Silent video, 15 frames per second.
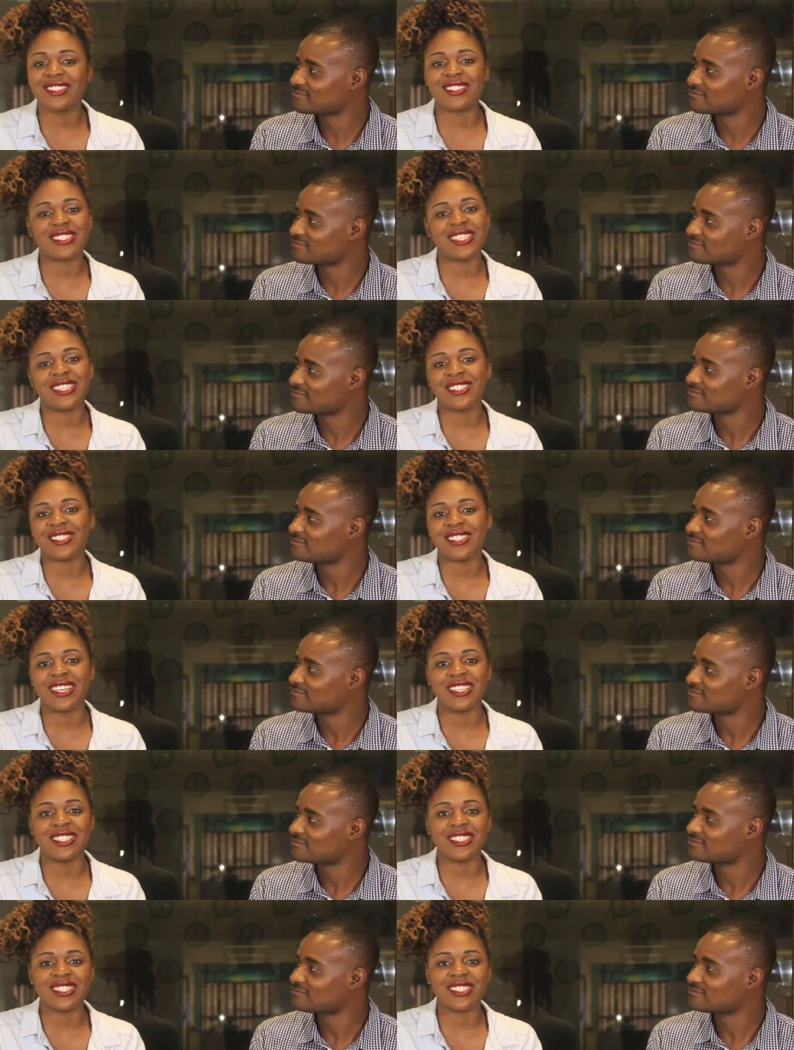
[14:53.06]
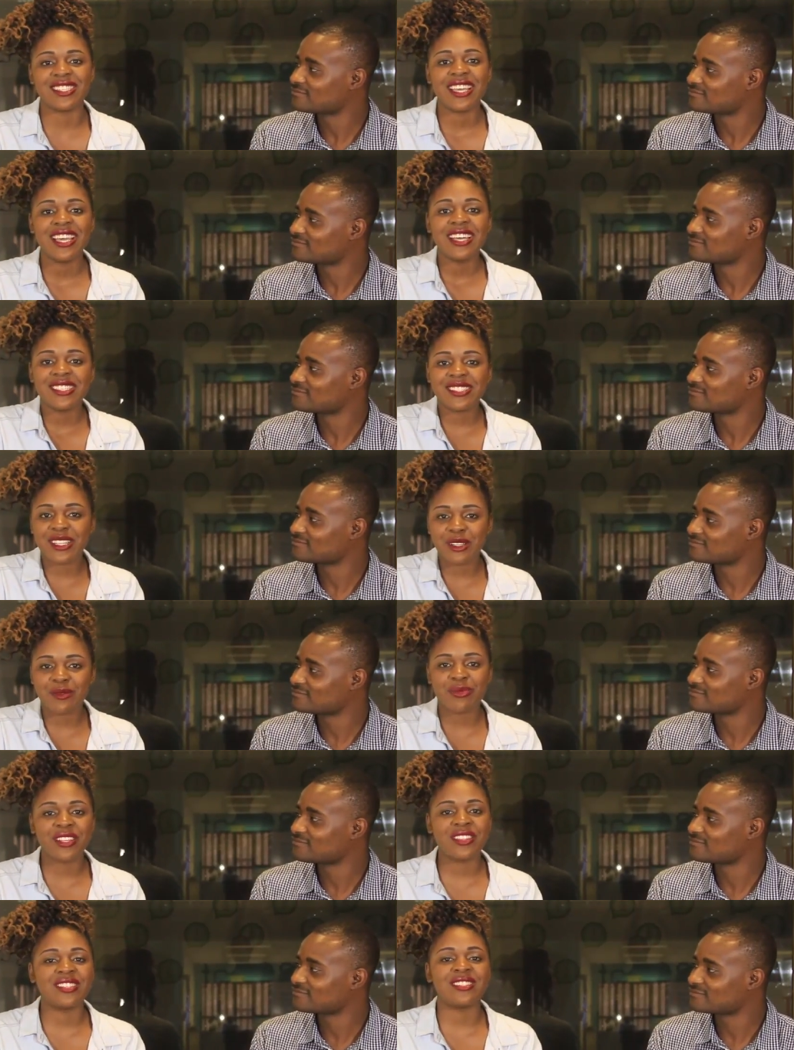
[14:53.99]
Speaker 1: this easter and just
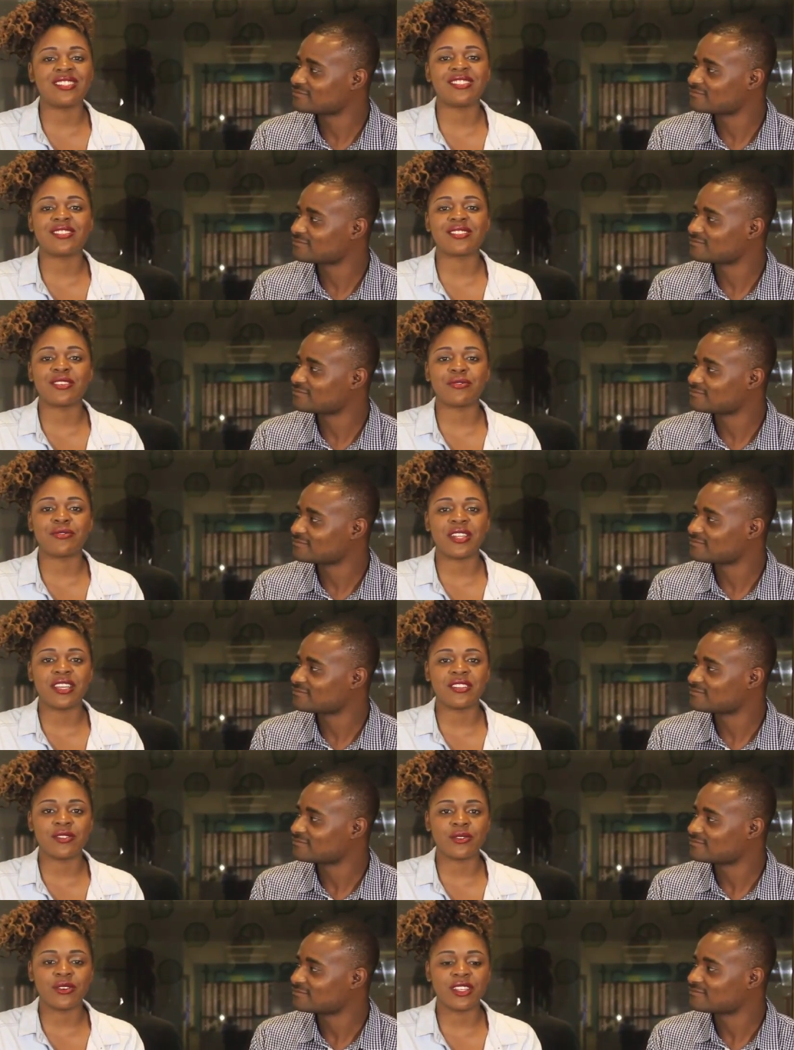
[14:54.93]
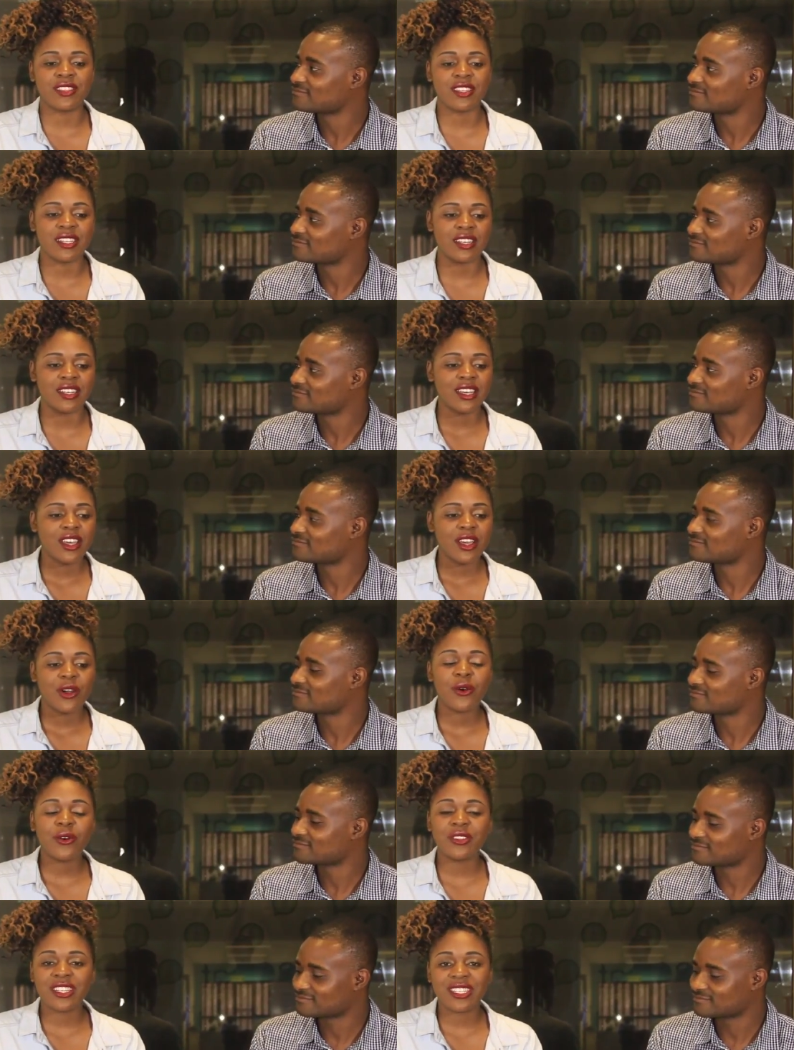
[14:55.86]
celebrate the jesus of nazareth and
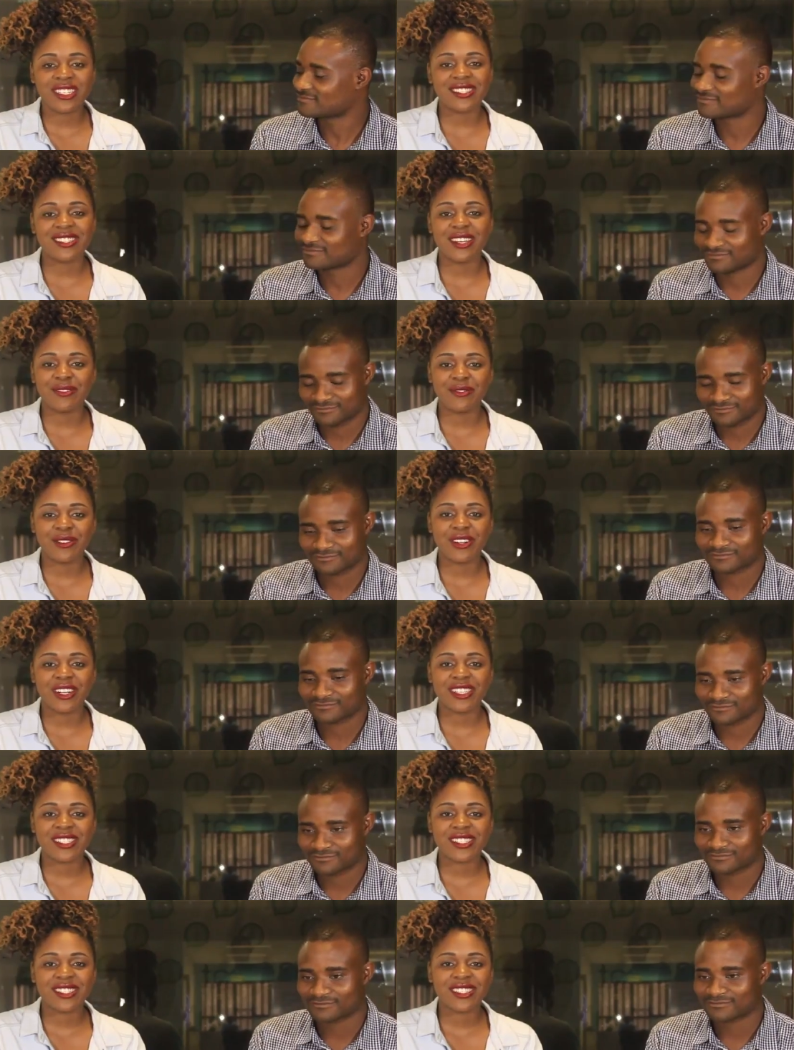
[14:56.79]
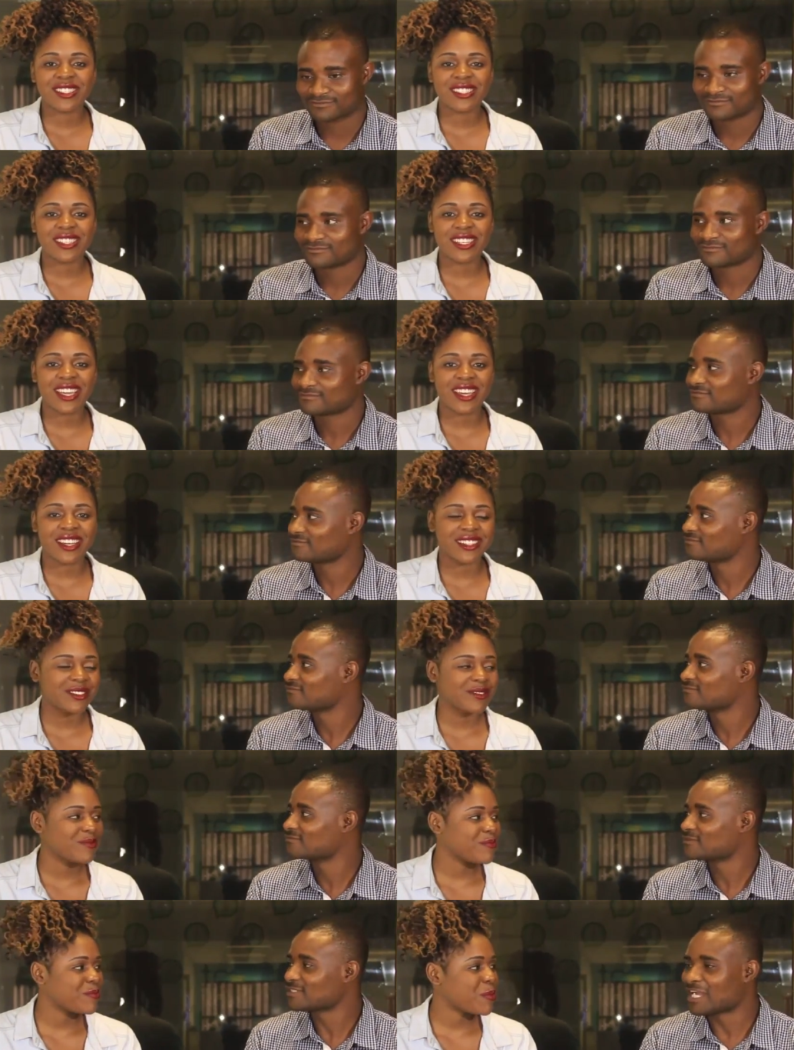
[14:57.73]
all that he's done for us yeah
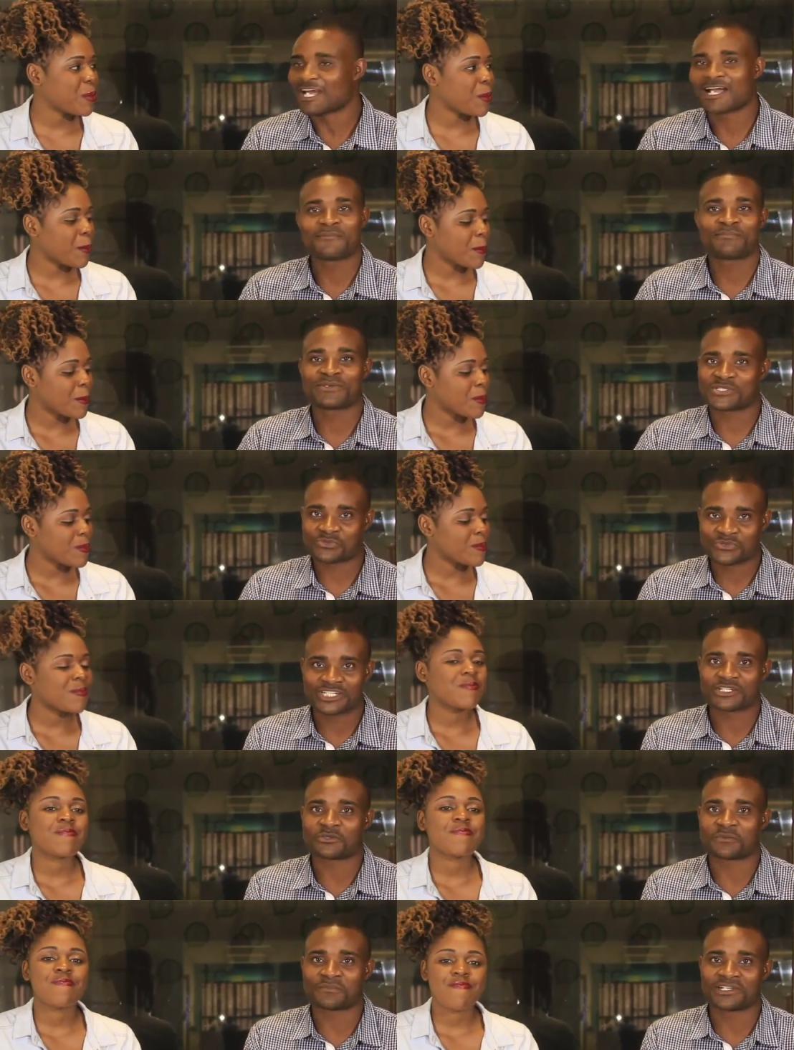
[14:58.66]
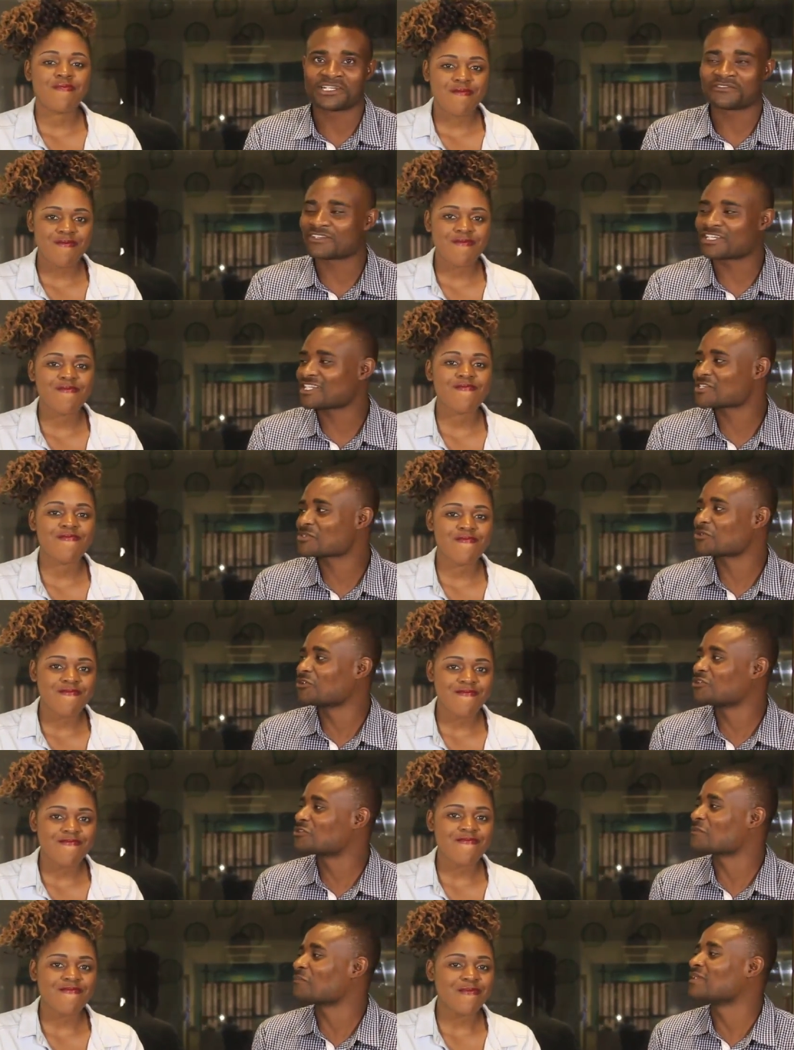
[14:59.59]
Speaker 2: I'm persuaded to believe that it's
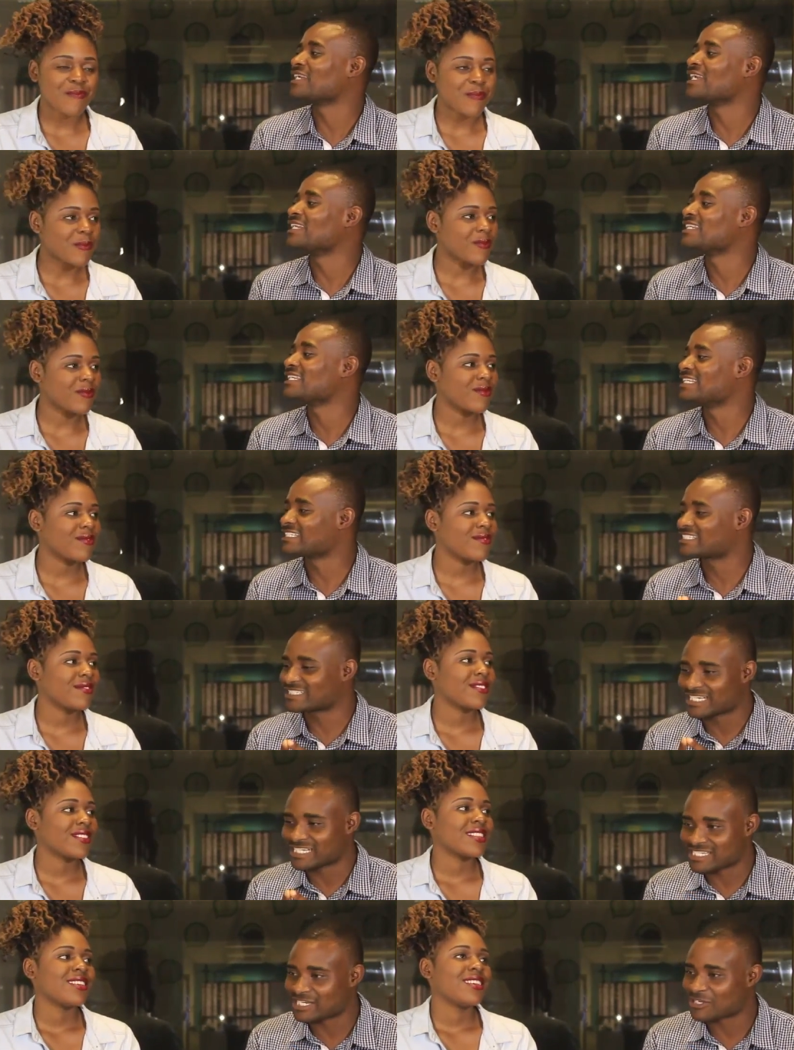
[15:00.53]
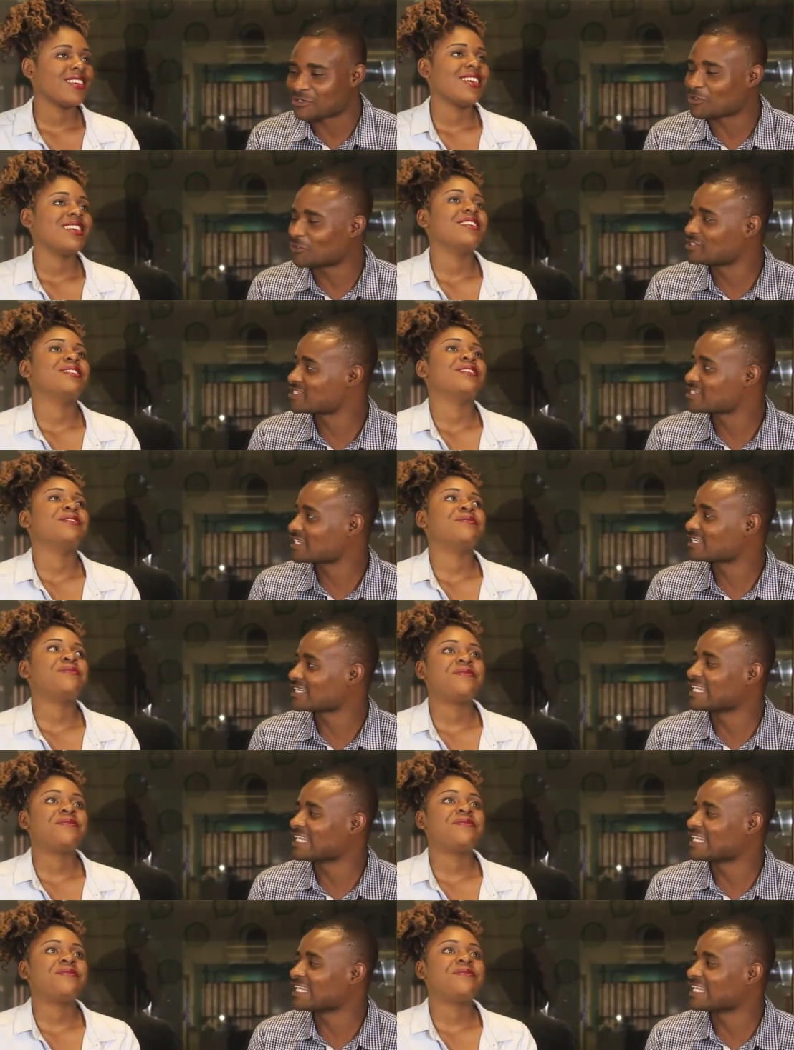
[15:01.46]
going to be an interesting concert,